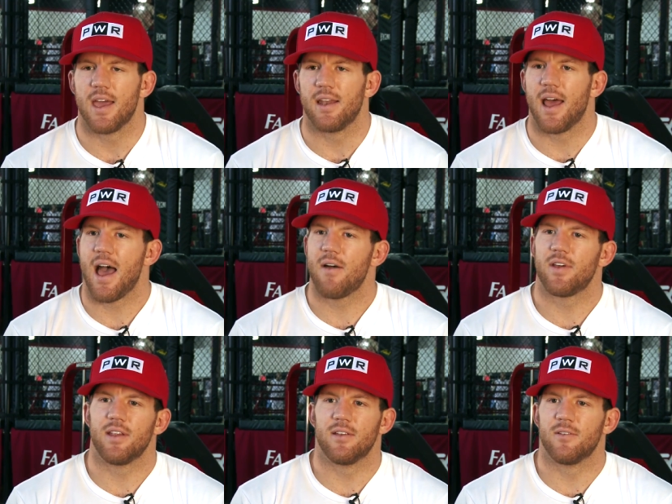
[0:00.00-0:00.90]
and to have
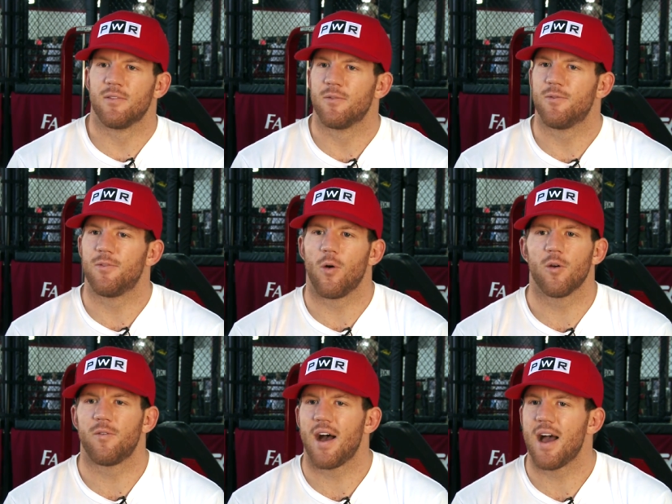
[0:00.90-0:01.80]
it in
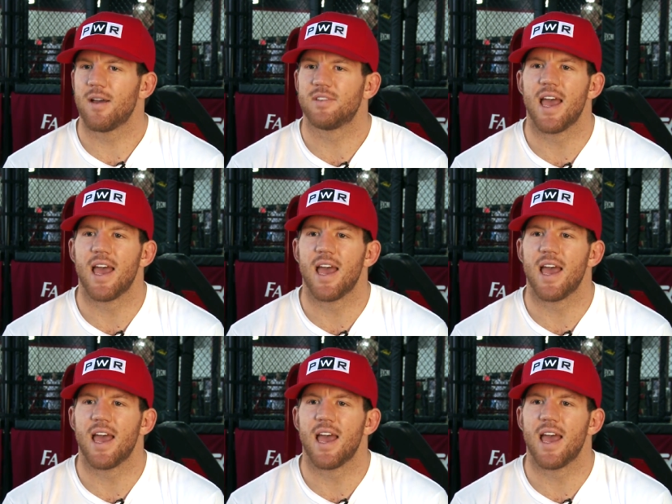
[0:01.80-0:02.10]
four, five,